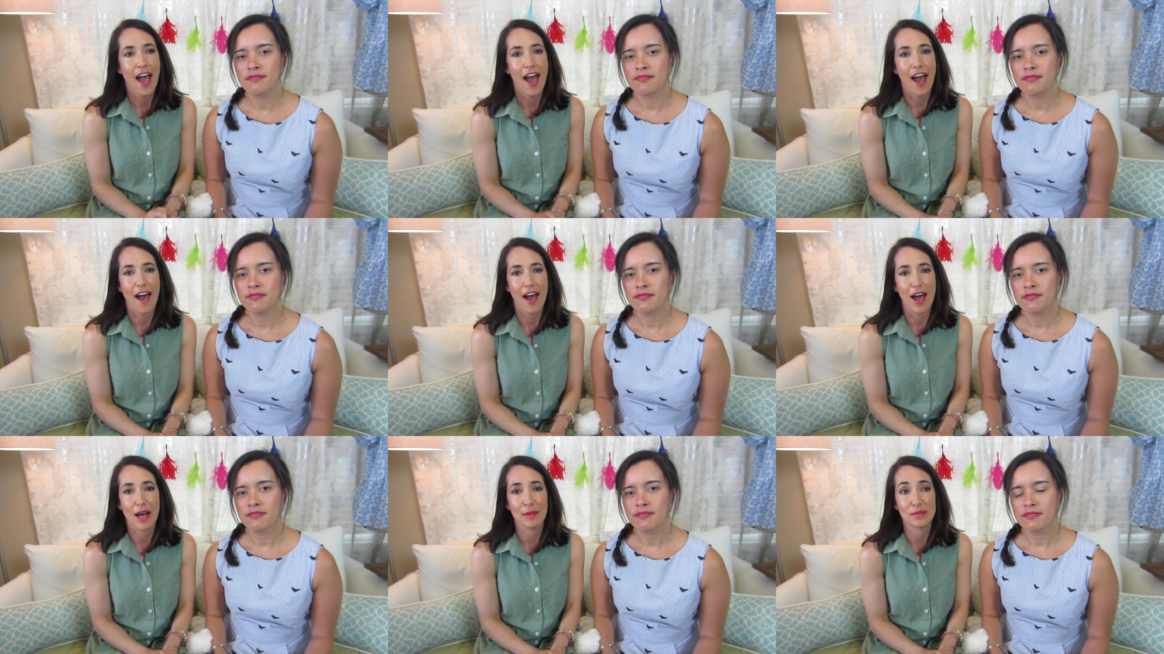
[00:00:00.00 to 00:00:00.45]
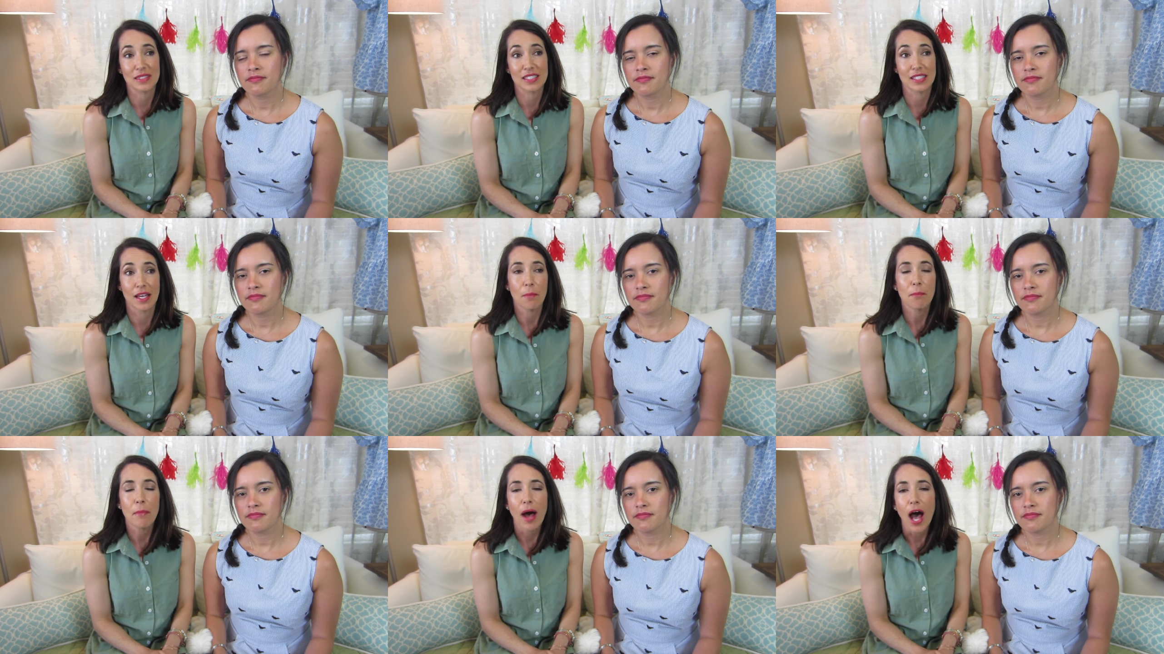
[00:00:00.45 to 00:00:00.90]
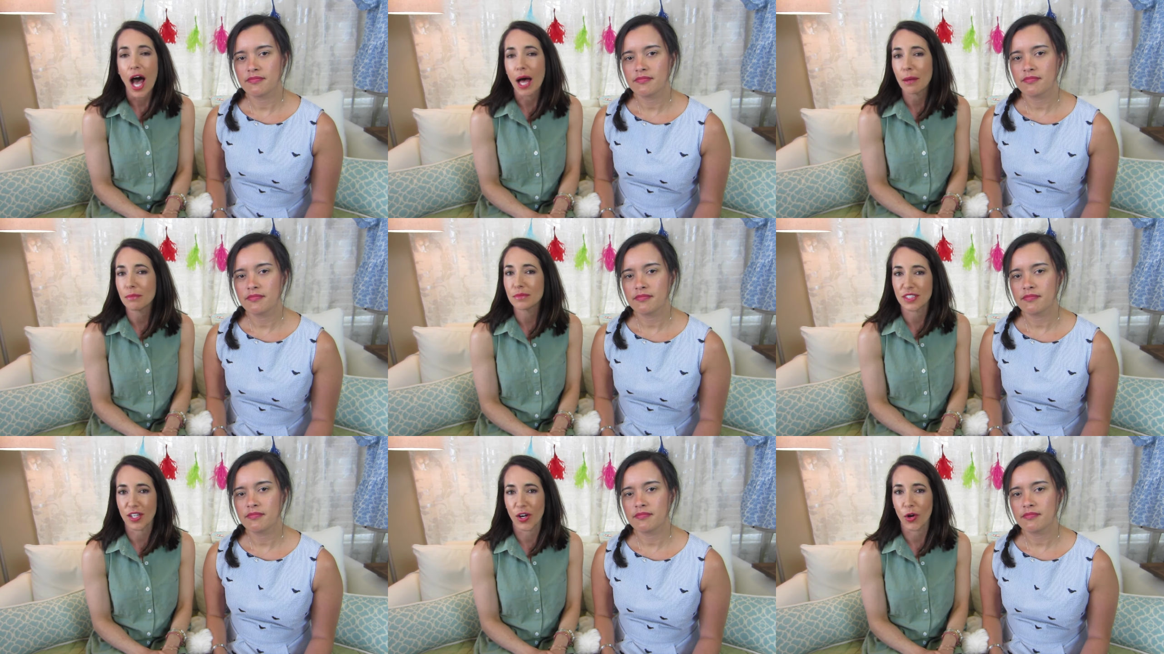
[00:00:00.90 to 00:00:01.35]
Speaker 1: Um, some
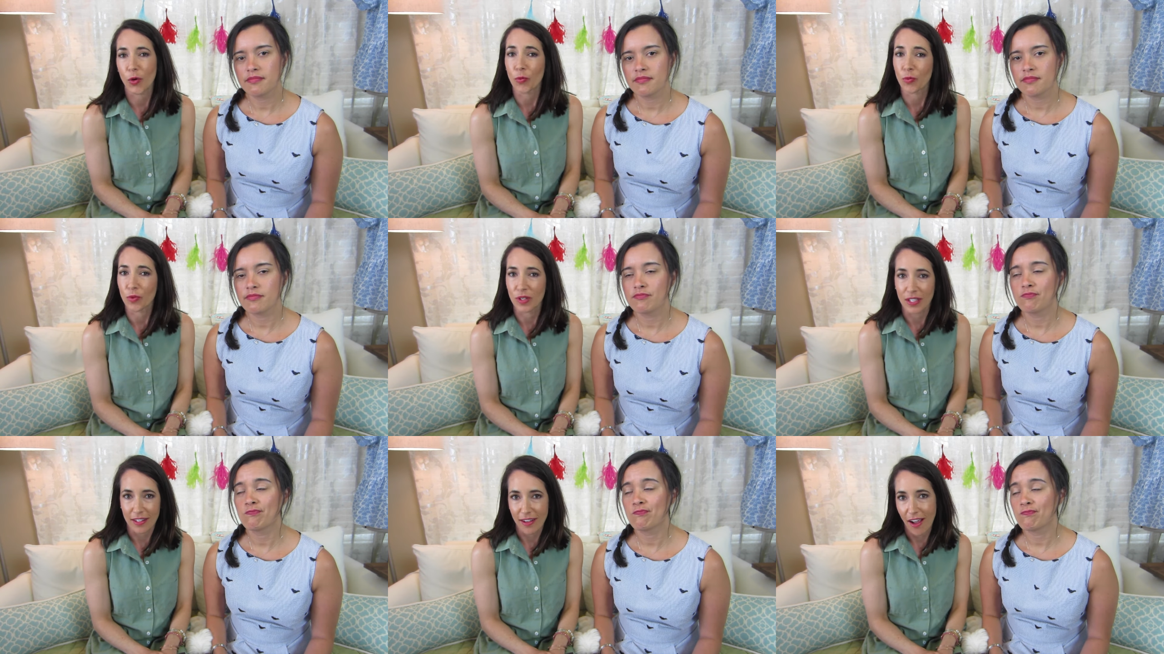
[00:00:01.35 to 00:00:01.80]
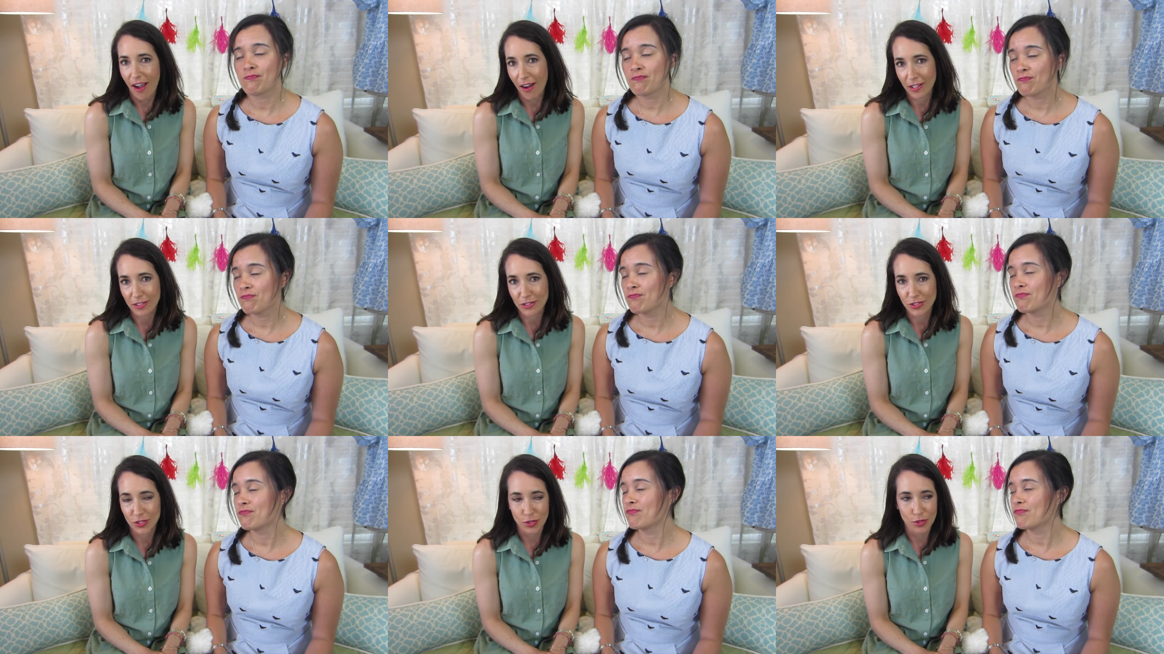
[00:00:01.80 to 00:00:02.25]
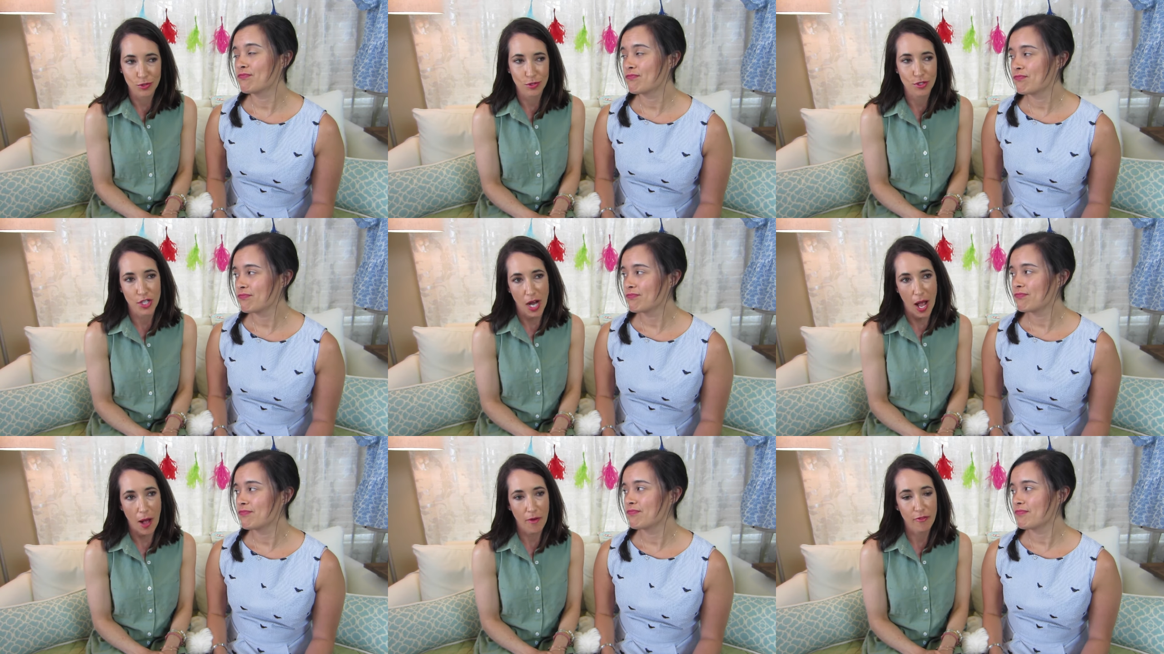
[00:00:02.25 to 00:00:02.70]
moms are really hard to
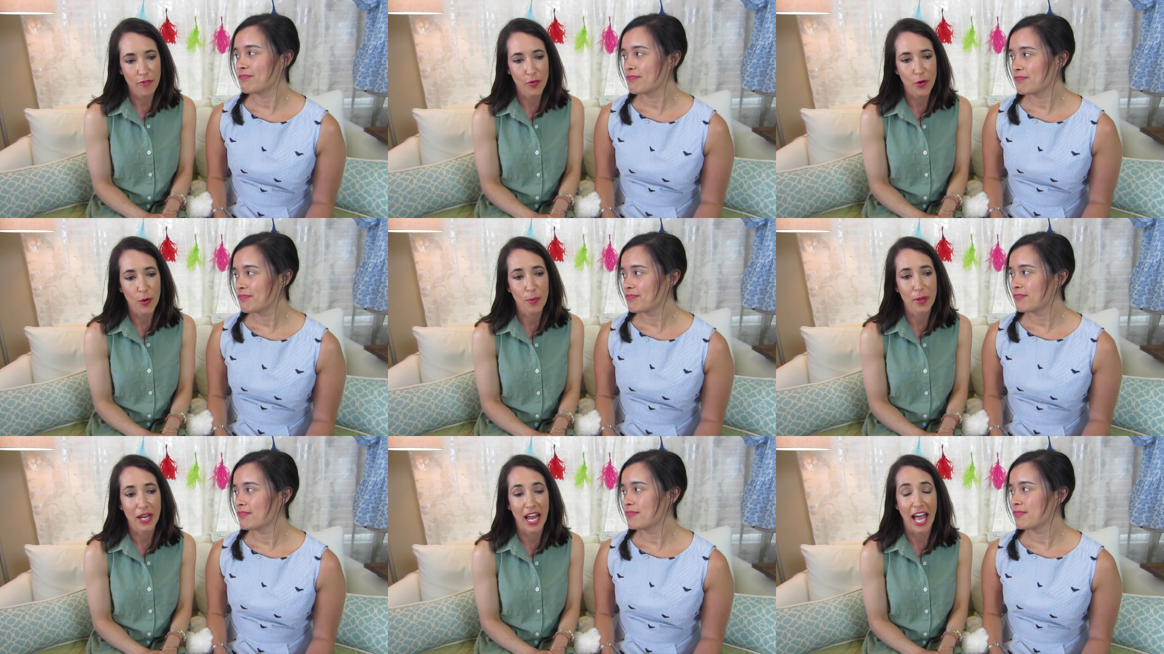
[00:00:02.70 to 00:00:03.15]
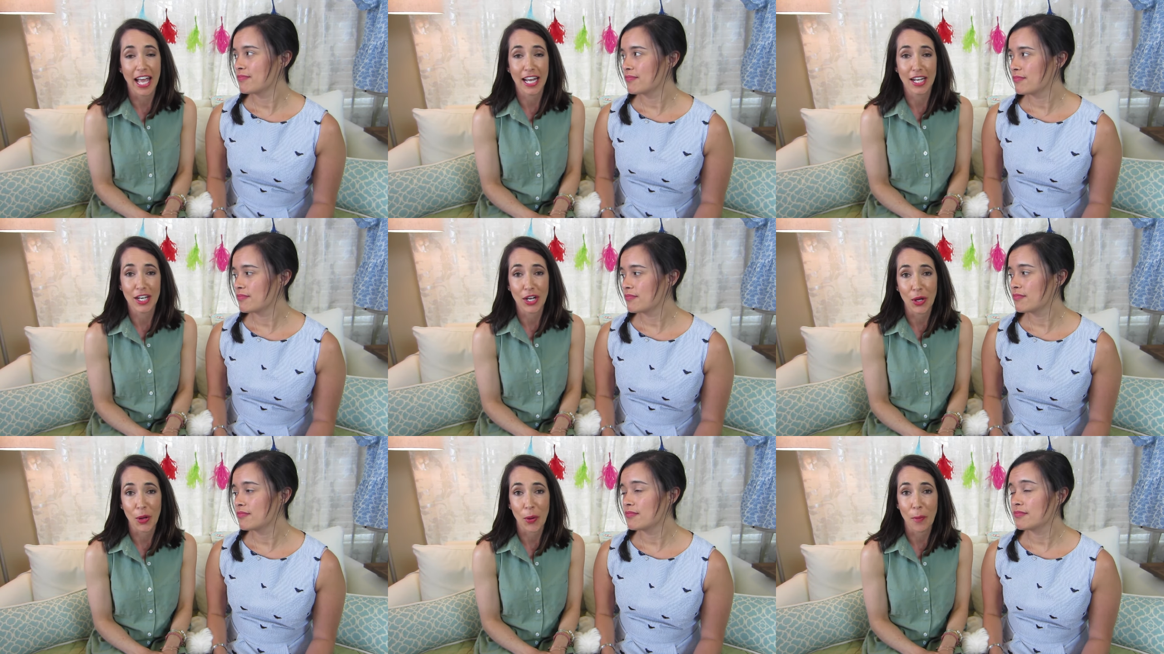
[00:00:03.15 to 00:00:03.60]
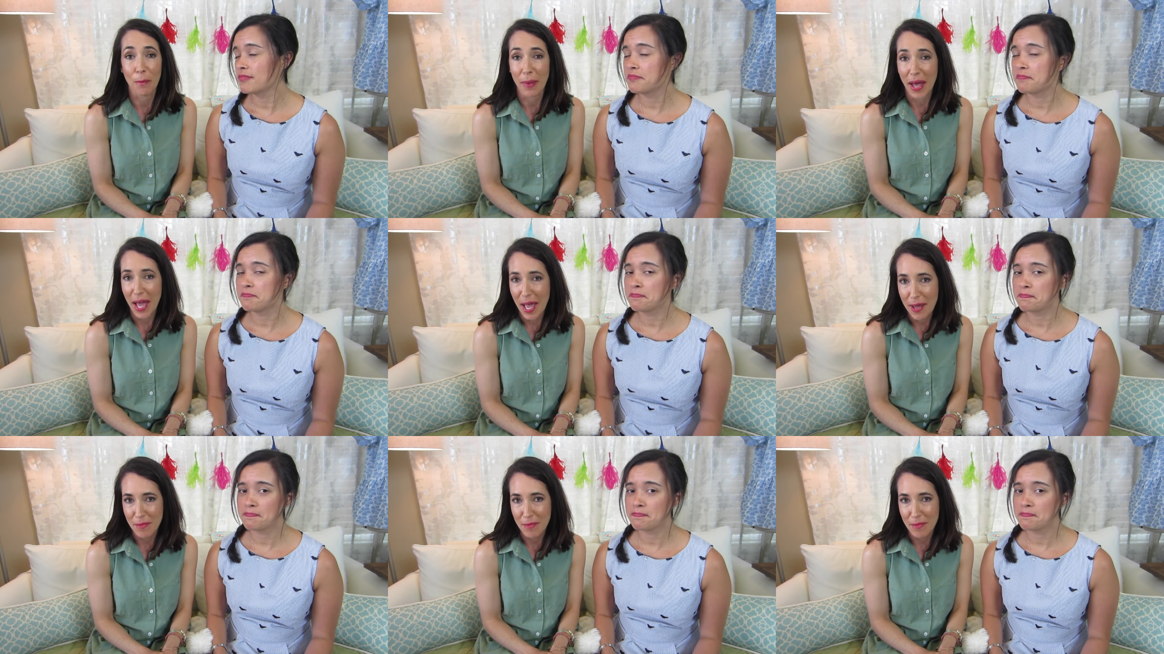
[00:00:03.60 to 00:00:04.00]
shop for, but I know my